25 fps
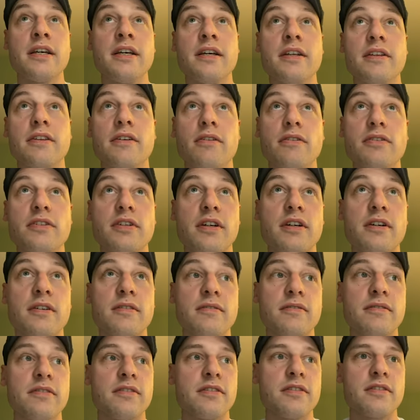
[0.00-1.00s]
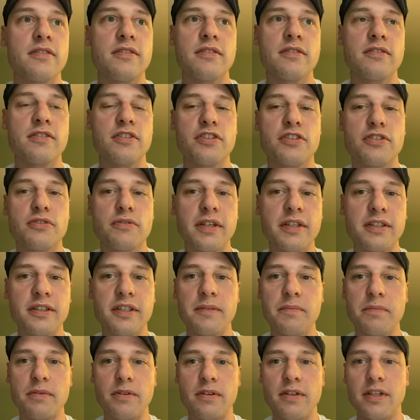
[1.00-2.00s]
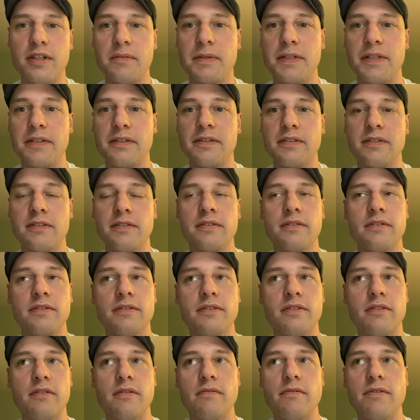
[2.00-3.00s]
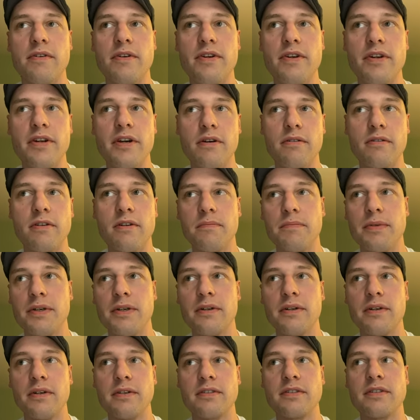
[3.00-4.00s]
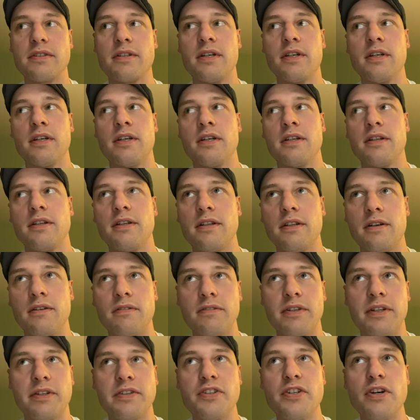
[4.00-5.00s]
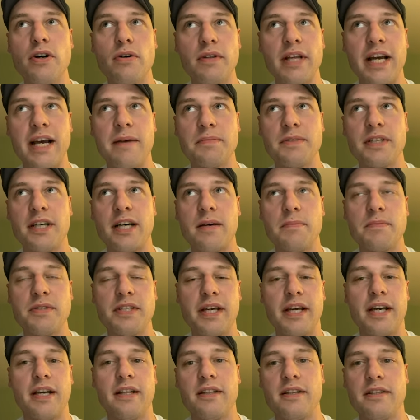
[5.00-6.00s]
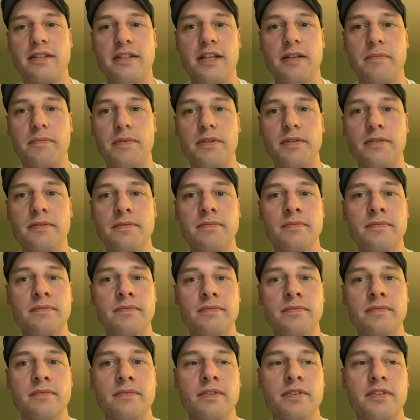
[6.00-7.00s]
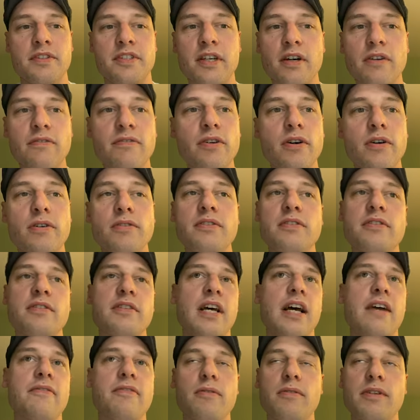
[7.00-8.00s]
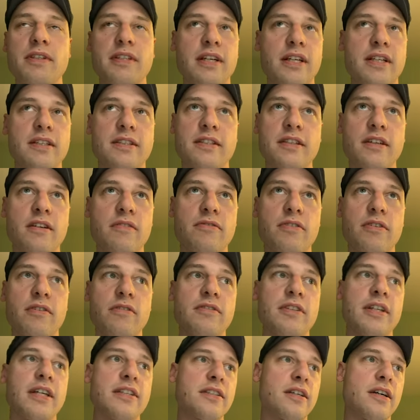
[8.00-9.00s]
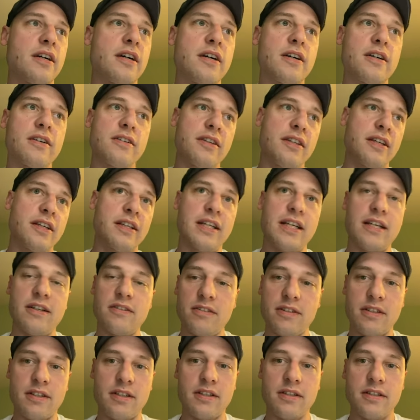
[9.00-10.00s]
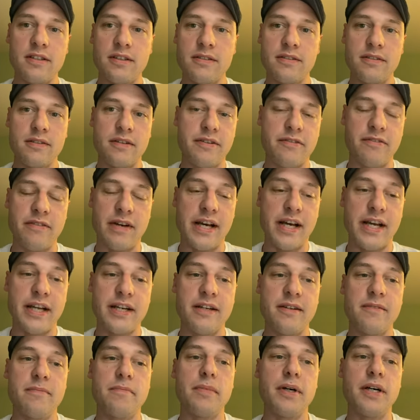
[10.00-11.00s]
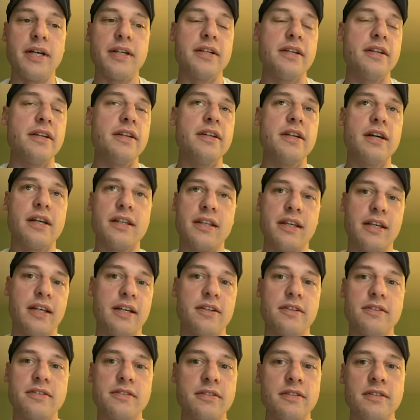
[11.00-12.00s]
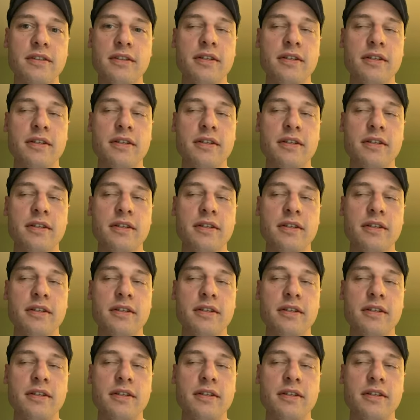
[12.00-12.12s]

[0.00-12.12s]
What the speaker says: those are strictly prohibited. So no computers, no laptops at the table. Cell phones, everyone's got a cell phone. That's a hard thing to outlaw. Okay, fine, but nothing else.